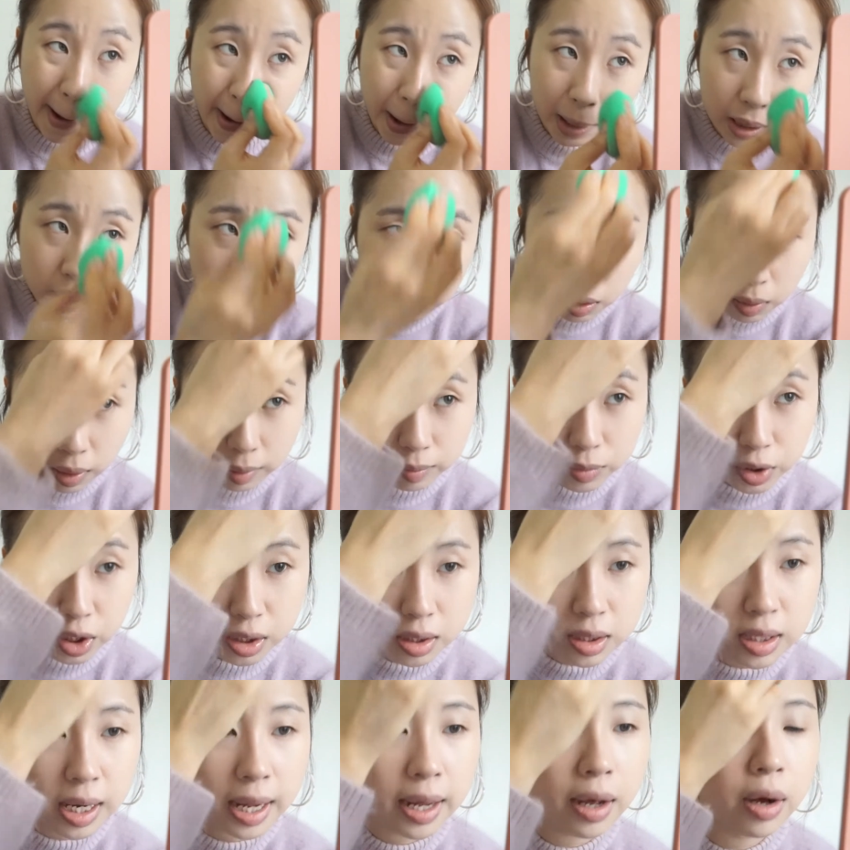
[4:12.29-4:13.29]
So I'm
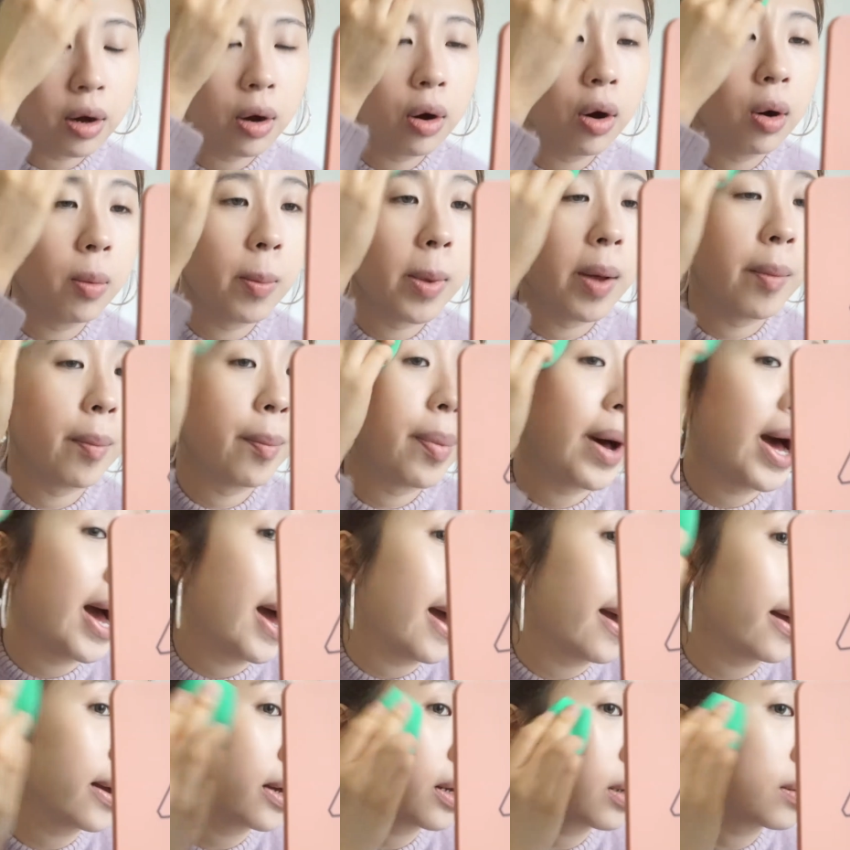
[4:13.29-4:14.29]
just staying home and
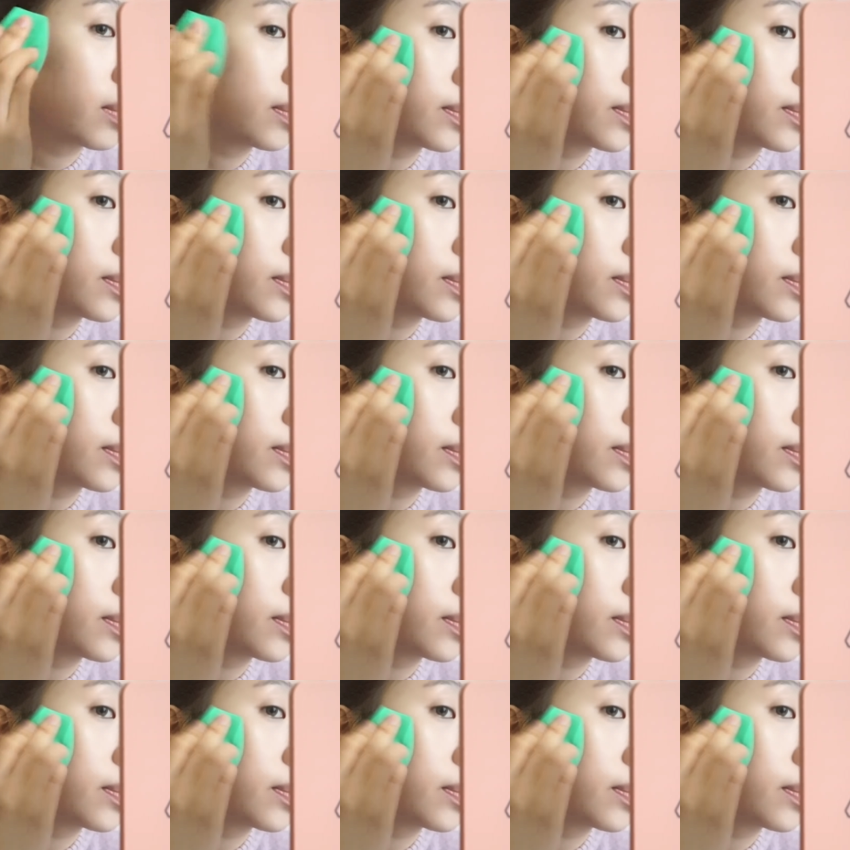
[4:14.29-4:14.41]
pack.